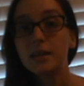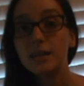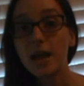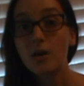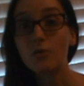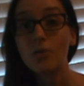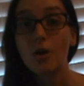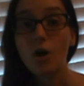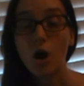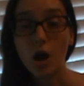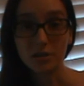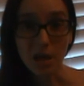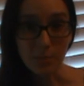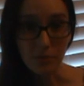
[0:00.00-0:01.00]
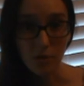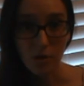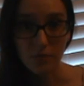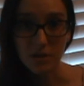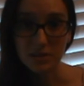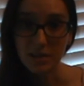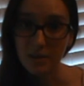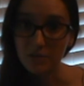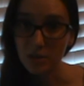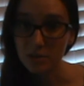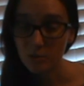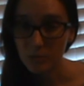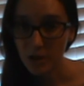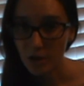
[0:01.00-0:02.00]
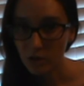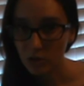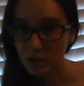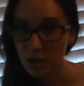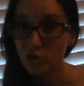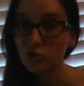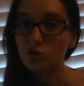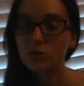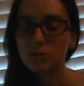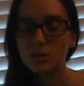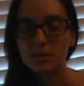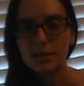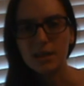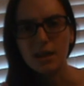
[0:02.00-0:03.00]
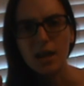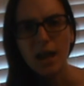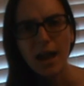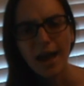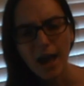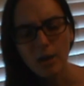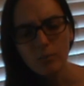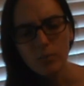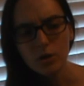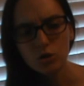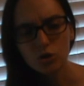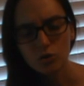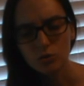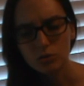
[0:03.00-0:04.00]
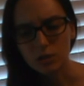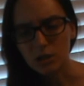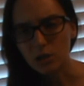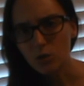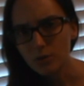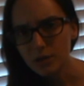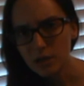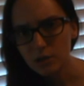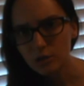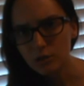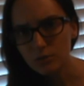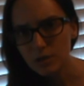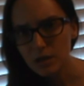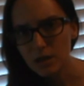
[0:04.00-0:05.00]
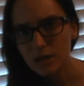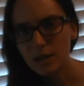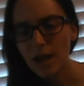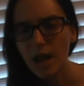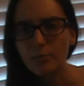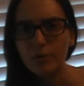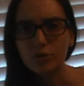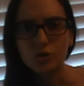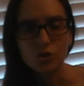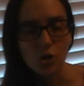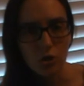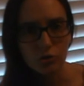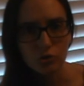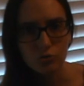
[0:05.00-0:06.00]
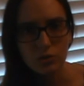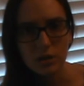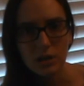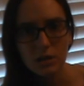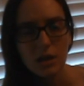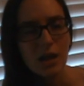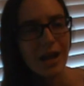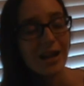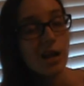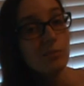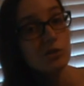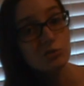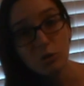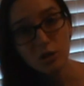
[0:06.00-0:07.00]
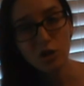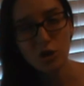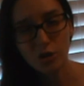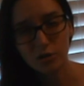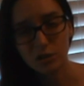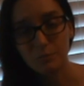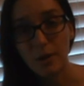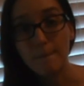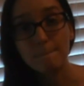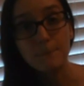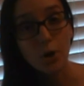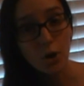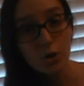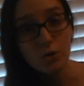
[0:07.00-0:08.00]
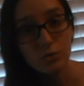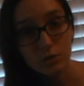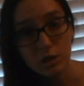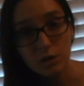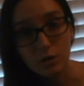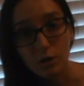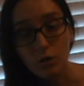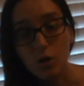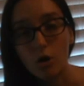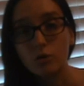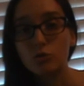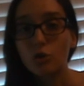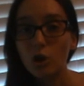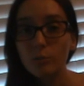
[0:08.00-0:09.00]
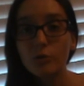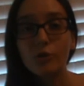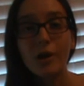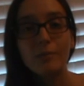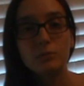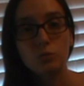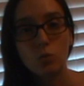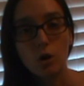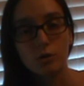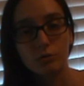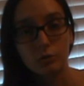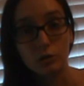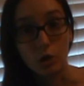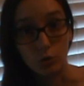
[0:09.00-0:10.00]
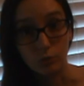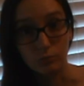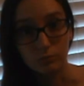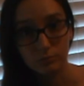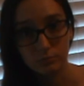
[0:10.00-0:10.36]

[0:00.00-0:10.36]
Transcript: Now, on top of all this, I've done some calculations to see how much dechlorinator you need, how much salt you need, and how much money you're going to spend per year on your hermit crab's water alone.